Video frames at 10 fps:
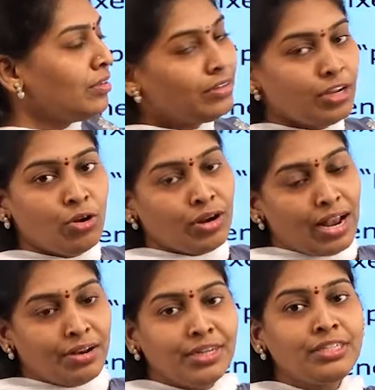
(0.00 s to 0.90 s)

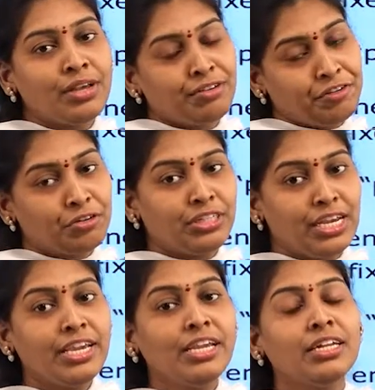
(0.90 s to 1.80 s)
kilocalories. If you are
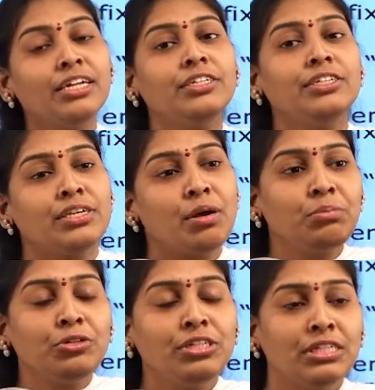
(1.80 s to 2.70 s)
taking that to
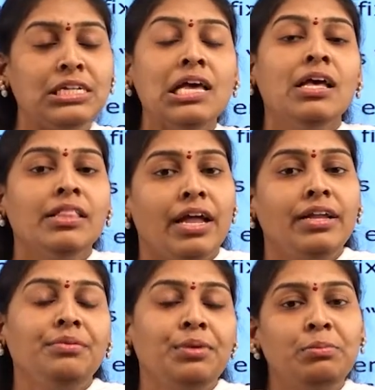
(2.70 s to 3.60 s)
decomposes, then
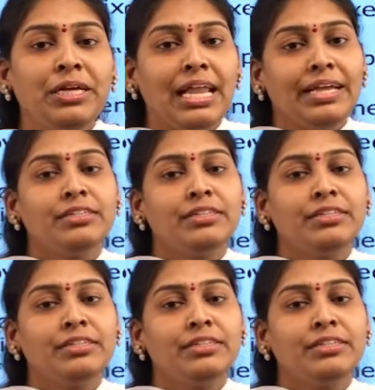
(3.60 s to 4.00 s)
it will be like